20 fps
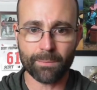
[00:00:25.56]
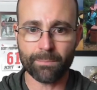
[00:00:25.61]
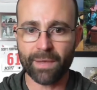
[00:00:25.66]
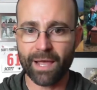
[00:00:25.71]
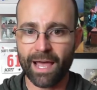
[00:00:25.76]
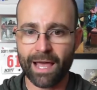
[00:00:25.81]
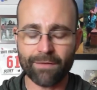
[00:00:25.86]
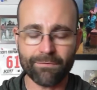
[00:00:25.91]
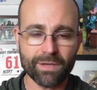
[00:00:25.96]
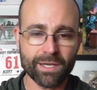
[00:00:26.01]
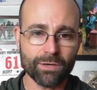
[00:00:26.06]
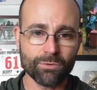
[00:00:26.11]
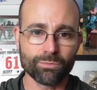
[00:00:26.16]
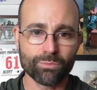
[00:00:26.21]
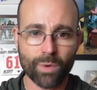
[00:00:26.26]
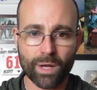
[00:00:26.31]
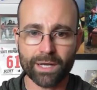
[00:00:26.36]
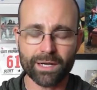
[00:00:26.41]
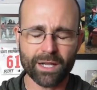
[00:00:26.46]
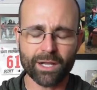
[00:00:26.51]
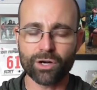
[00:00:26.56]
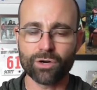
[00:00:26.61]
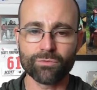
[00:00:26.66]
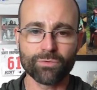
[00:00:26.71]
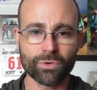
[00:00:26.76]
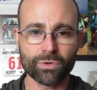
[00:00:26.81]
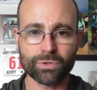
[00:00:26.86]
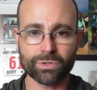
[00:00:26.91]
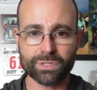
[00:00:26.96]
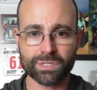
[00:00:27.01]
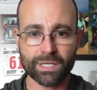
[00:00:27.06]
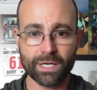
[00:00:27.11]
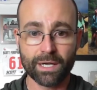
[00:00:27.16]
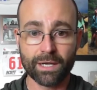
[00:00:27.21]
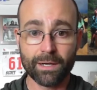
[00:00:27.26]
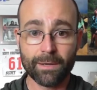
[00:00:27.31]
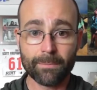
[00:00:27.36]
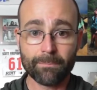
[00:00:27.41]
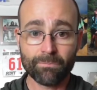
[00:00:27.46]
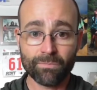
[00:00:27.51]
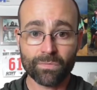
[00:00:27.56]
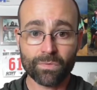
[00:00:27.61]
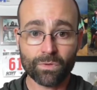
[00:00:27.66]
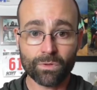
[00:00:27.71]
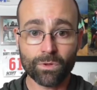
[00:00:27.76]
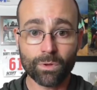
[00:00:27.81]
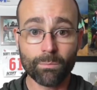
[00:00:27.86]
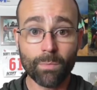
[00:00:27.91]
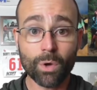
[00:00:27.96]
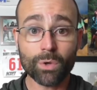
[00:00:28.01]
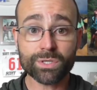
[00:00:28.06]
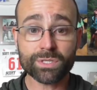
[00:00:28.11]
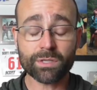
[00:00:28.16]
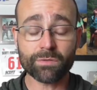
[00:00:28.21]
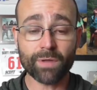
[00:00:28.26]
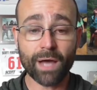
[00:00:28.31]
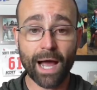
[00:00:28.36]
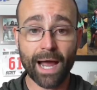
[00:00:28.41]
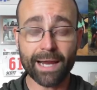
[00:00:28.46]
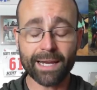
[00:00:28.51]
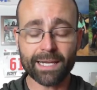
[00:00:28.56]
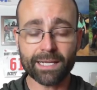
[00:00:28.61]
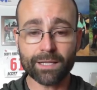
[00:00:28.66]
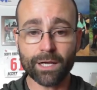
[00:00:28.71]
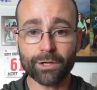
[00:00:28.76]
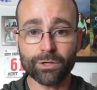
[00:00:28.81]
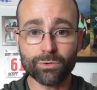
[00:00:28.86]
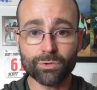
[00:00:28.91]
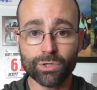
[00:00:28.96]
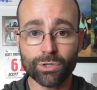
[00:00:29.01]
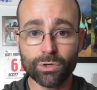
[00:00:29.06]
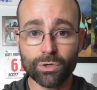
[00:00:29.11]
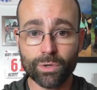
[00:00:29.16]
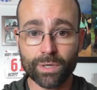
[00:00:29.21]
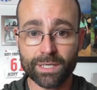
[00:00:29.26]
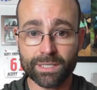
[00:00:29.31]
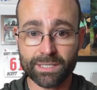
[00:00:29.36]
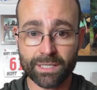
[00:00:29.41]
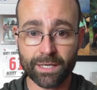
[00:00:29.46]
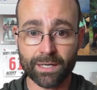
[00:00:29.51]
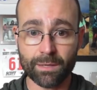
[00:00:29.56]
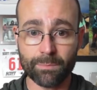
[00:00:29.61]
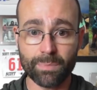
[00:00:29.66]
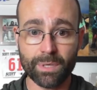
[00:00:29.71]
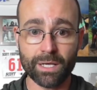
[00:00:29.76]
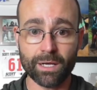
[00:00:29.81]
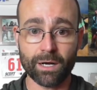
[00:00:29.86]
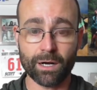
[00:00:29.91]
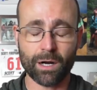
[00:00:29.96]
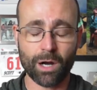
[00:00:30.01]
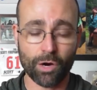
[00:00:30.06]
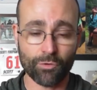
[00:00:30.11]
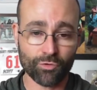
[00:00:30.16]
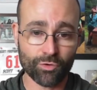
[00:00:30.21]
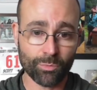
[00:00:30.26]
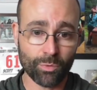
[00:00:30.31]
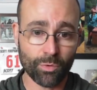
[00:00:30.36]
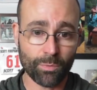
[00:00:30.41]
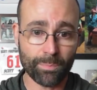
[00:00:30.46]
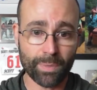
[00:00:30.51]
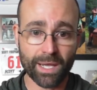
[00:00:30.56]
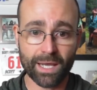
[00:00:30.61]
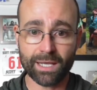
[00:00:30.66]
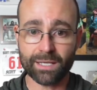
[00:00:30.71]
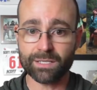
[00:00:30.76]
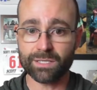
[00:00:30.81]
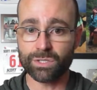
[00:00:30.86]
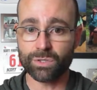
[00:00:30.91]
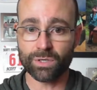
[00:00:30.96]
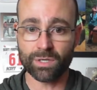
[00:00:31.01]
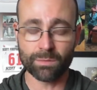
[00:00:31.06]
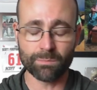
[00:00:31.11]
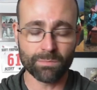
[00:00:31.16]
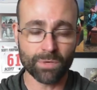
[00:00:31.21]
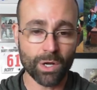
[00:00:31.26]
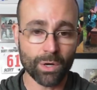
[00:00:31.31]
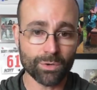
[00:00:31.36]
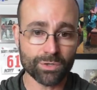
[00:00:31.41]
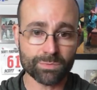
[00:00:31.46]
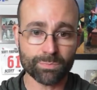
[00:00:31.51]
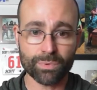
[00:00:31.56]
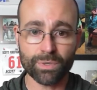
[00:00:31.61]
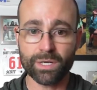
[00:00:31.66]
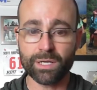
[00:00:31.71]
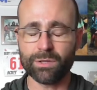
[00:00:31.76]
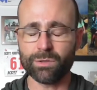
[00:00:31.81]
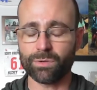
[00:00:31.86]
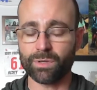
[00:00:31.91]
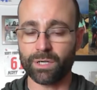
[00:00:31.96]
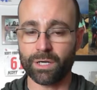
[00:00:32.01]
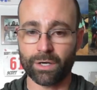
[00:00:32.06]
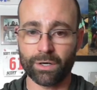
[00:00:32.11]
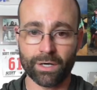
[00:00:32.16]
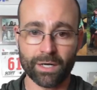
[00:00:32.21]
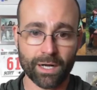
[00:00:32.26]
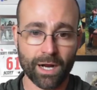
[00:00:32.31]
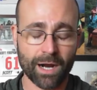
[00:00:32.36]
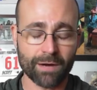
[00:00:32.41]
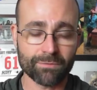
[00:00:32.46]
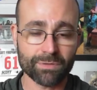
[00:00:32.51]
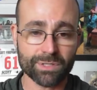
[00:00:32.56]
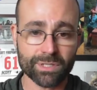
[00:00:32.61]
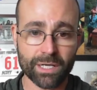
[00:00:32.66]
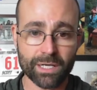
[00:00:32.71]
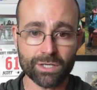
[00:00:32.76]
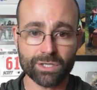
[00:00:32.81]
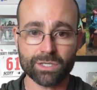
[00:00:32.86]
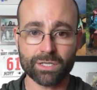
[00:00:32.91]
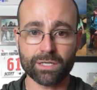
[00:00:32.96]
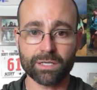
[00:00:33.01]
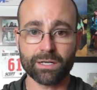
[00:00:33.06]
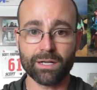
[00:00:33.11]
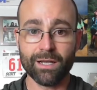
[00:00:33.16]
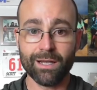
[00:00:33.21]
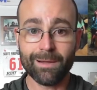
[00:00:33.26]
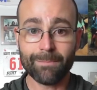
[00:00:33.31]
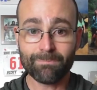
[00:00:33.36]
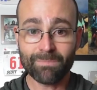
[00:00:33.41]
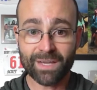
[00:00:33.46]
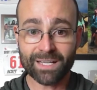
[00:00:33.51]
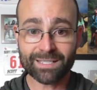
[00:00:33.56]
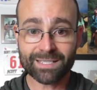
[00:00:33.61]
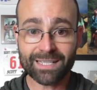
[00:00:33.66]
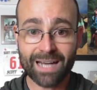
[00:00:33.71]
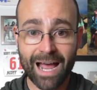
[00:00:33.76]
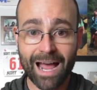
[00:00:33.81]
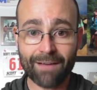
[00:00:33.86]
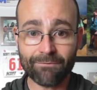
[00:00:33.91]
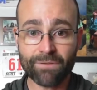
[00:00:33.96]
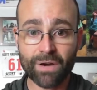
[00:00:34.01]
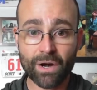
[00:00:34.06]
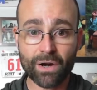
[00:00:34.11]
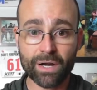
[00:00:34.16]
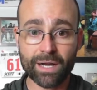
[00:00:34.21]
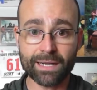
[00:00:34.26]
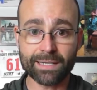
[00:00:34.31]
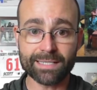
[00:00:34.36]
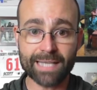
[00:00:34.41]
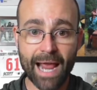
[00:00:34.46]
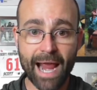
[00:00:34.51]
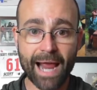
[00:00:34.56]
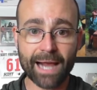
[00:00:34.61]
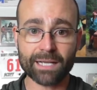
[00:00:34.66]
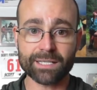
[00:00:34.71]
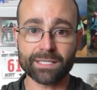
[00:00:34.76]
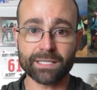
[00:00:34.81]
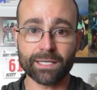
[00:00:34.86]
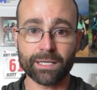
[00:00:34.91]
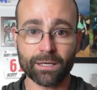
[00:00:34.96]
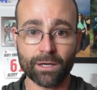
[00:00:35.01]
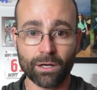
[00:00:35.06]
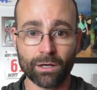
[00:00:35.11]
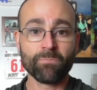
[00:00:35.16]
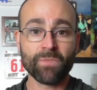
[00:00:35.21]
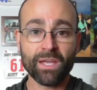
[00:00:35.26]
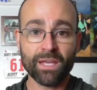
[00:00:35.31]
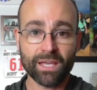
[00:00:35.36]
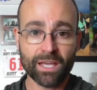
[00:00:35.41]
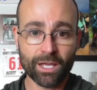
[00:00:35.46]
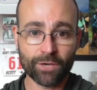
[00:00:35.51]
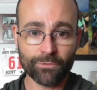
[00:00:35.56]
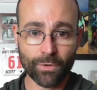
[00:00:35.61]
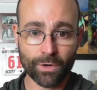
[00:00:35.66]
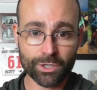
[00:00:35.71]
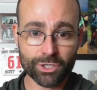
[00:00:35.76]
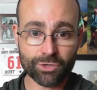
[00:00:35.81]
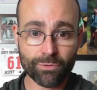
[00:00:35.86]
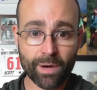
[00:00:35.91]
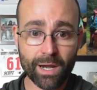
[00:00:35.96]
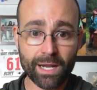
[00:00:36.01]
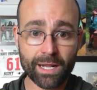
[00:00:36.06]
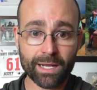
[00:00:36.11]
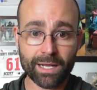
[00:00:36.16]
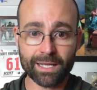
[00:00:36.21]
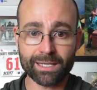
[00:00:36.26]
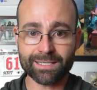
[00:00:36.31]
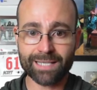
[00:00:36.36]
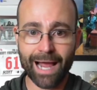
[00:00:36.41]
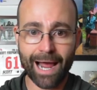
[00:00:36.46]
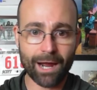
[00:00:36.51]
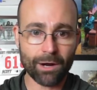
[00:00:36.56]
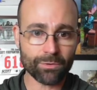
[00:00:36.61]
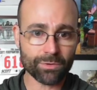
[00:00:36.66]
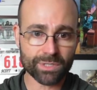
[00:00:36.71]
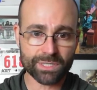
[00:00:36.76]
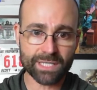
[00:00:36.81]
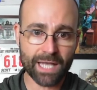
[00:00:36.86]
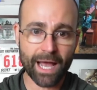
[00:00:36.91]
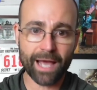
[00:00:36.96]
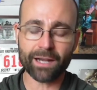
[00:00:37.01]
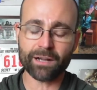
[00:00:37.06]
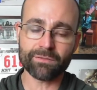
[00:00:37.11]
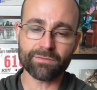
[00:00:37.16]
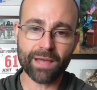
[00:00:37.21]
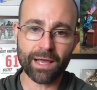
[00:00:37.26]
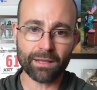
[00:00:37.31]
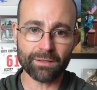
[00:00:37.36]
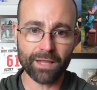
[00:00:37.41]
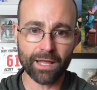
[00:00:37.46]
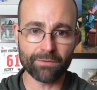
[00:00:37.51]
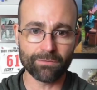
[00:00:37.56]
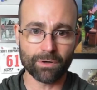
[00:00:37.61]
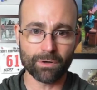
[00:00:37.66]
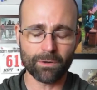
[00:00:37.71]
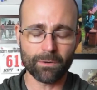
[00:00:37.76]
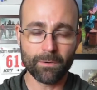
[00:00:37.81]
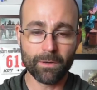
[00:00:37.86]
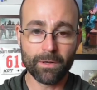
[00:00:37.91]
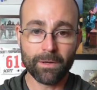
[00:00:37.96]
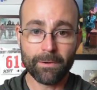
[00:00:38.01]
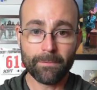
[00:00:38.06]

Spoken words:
heavy run intervals. The most of the hiking that you do is gonna be at a comfortable pace. You can nose breathe, you can carry on a conversation. It's not very taxing. If our training is outside of that level,